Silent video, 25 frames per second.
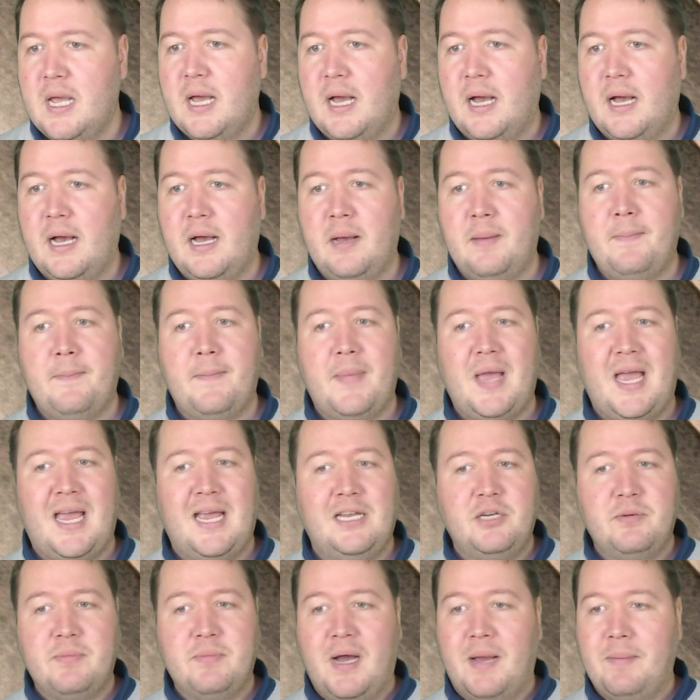
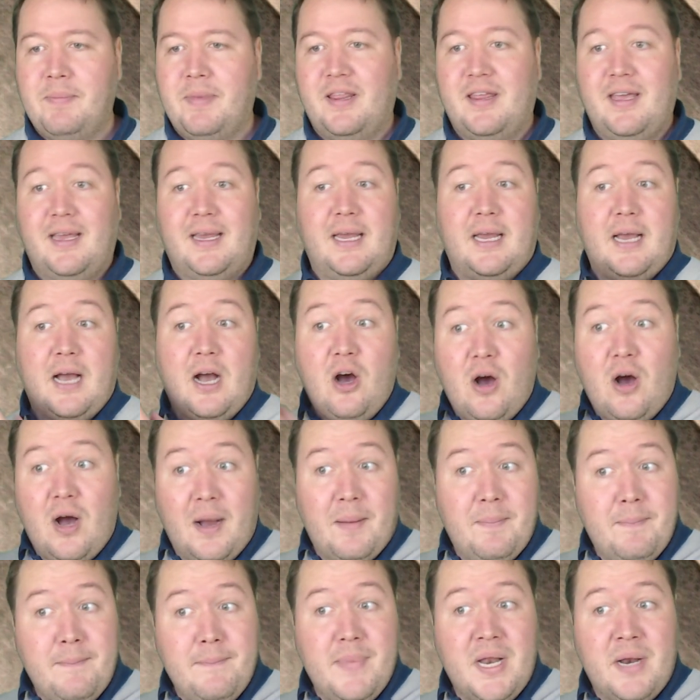And you might be thinking, oh,
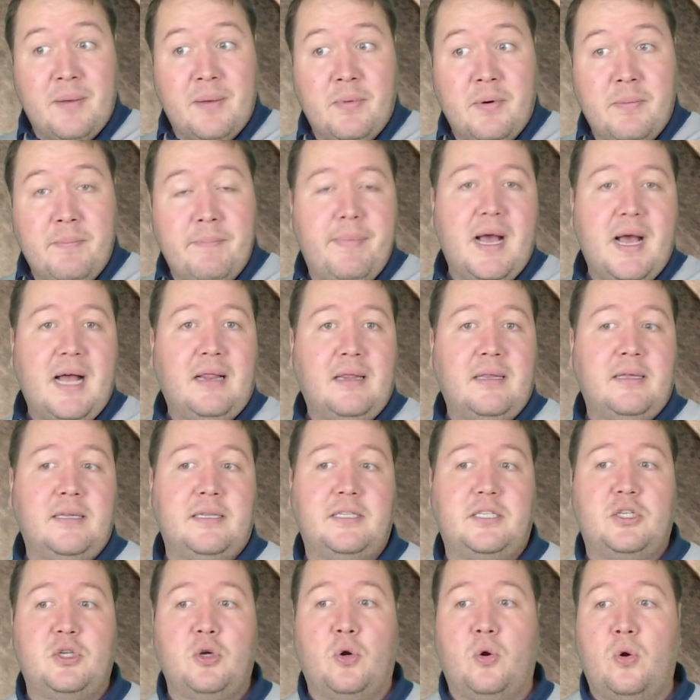I'm minimum
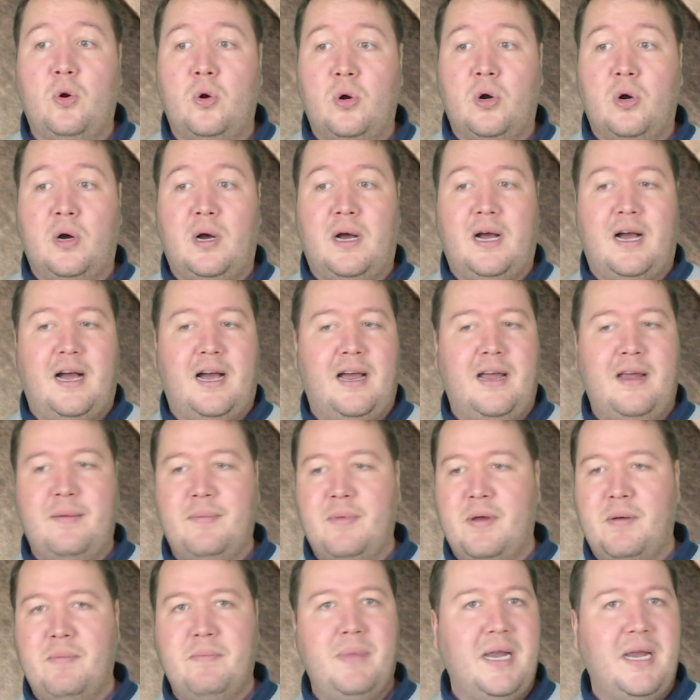balanced, or
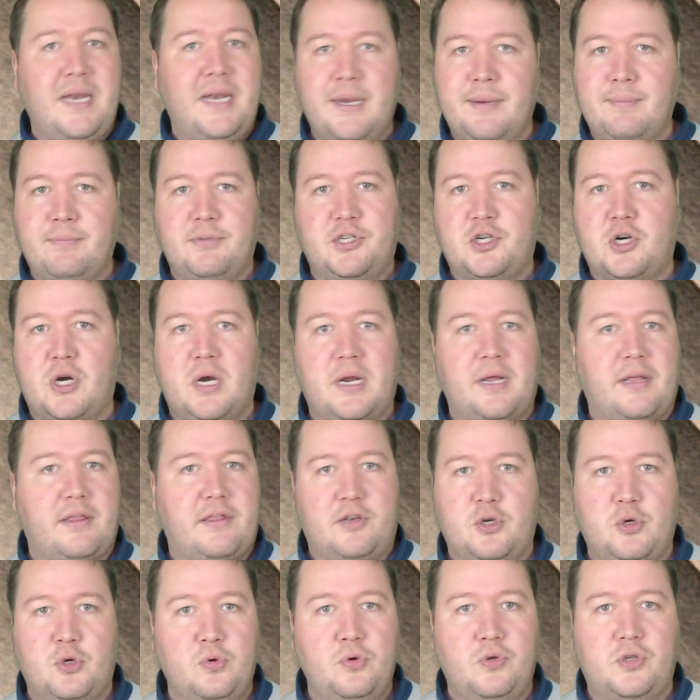I'm a medium strength
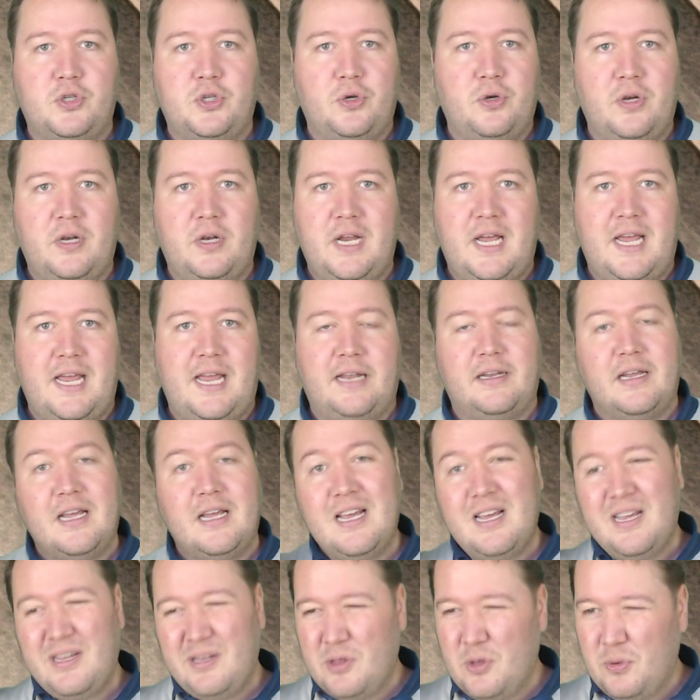two-suited hand.
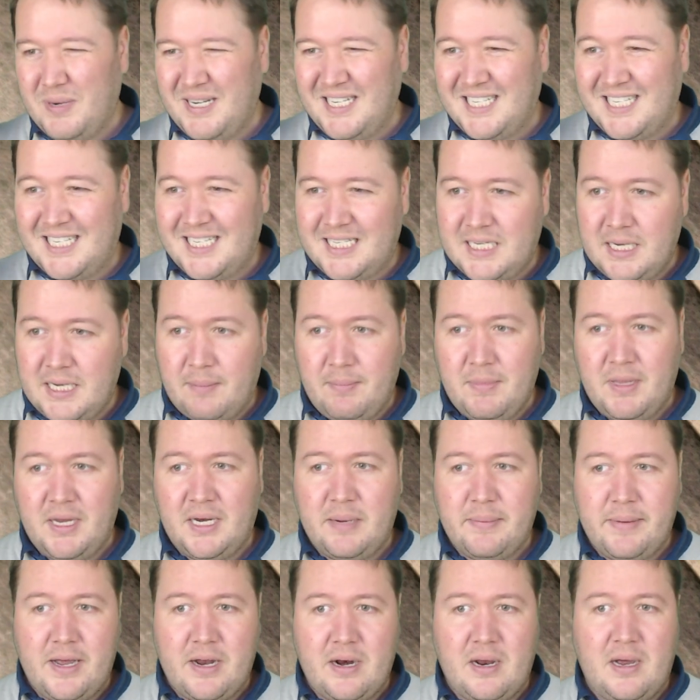There'll be something
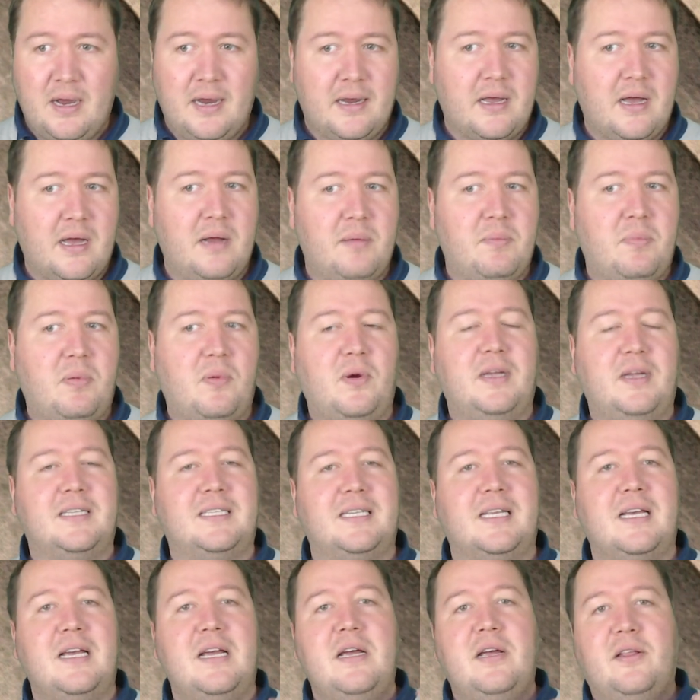about high card
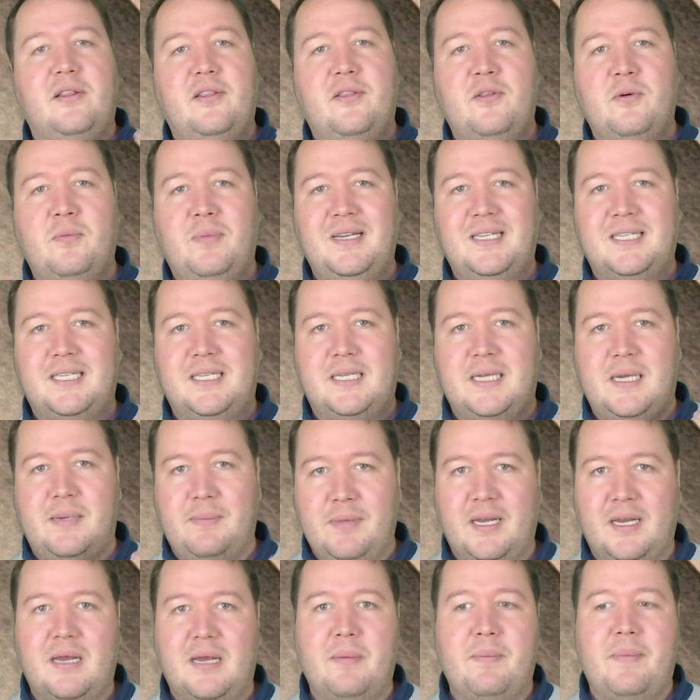points, and there'll be
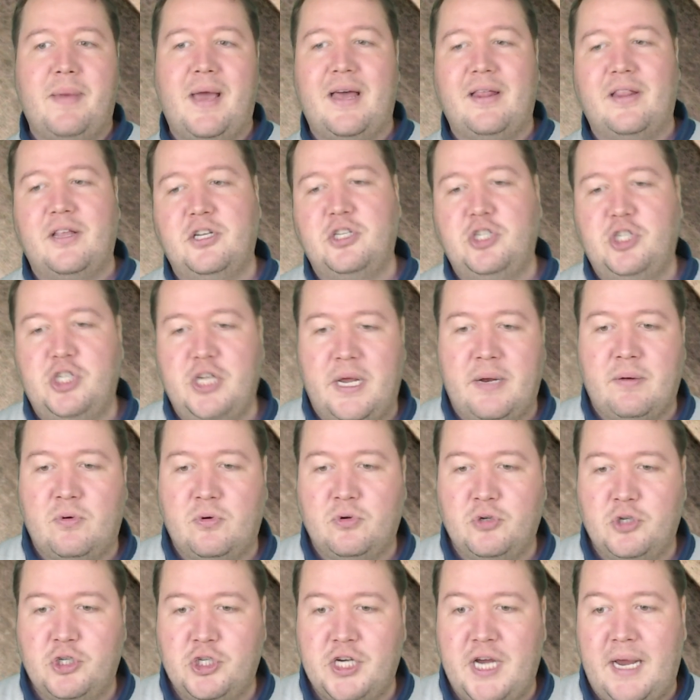something about the
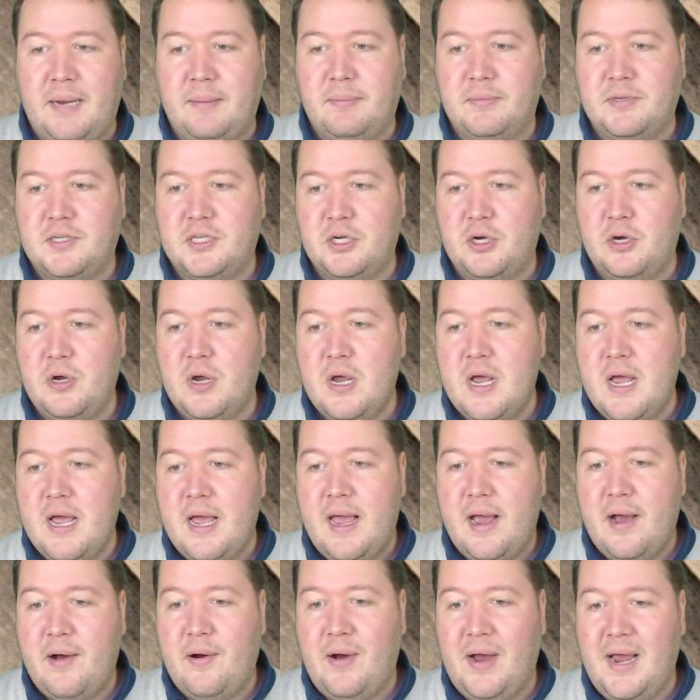general shape. So
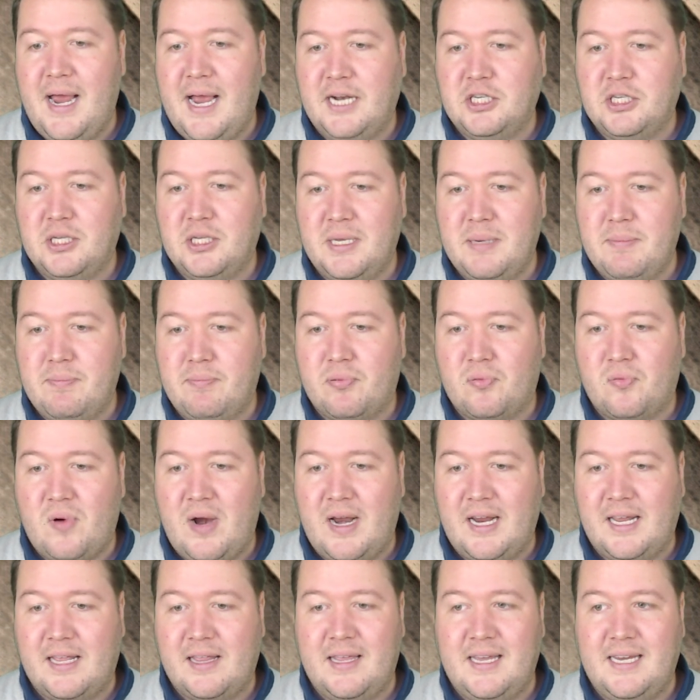how I actually
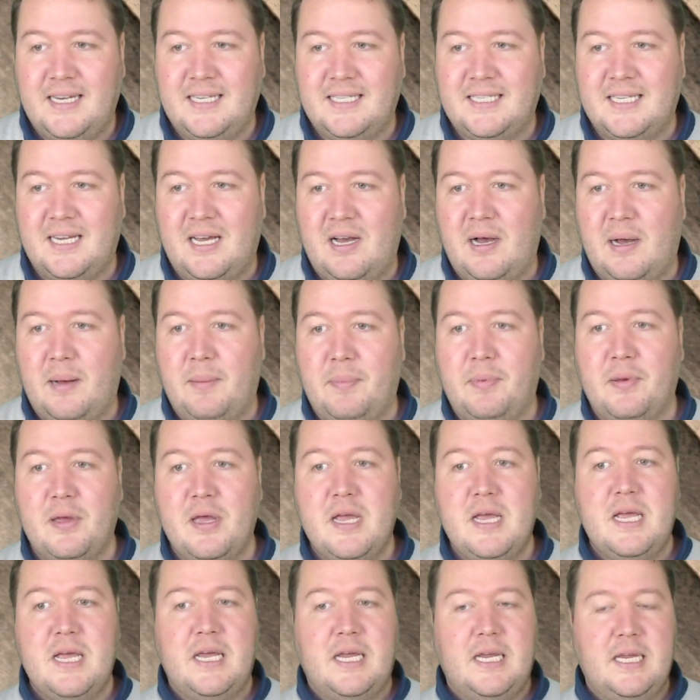break these up
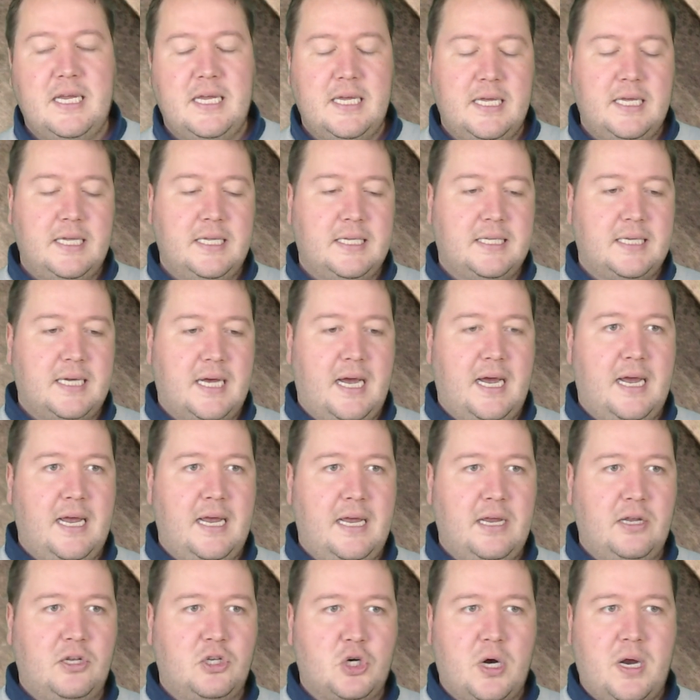is
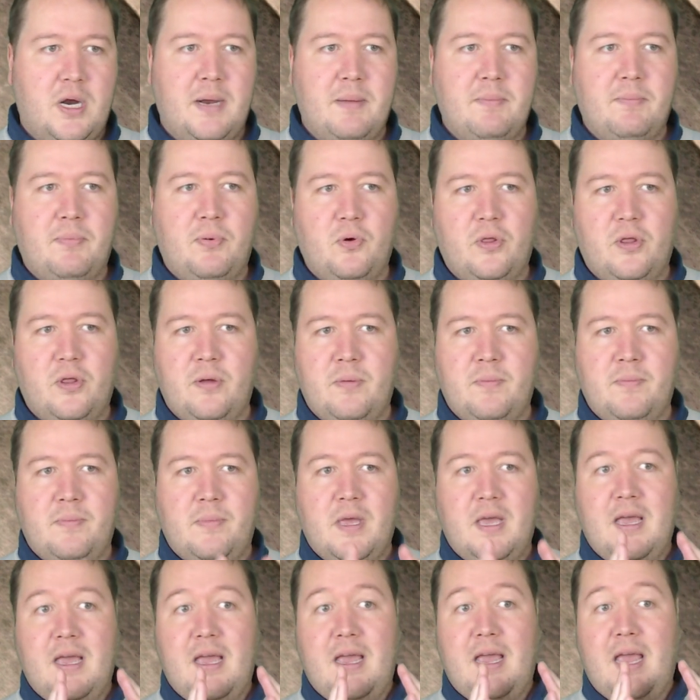I try and put them,
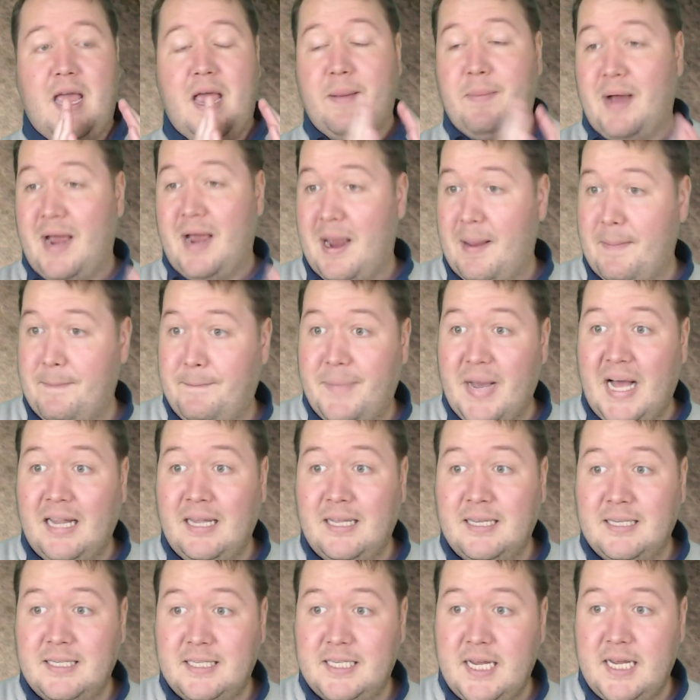am I a
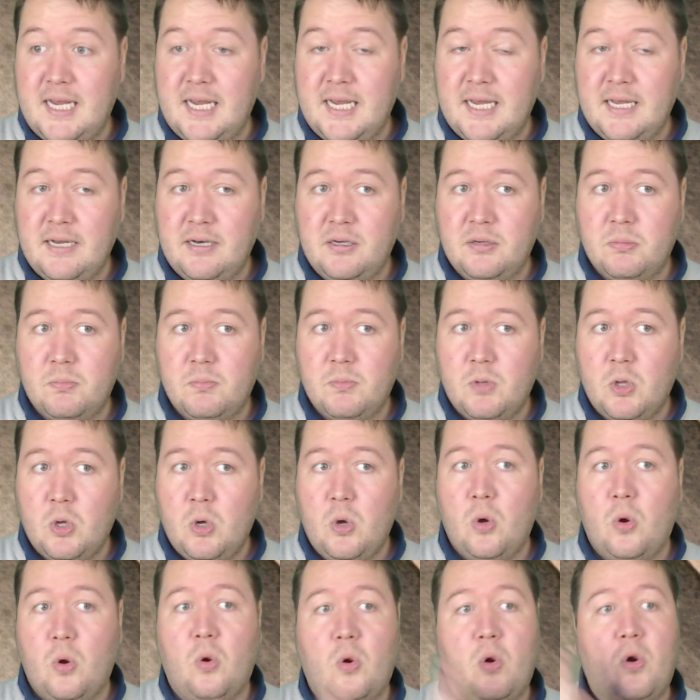balanced hand?
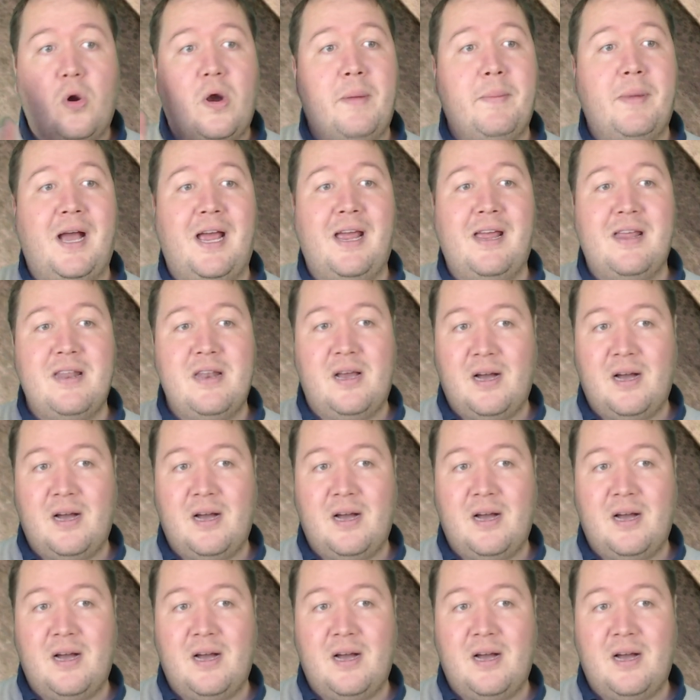Or am I an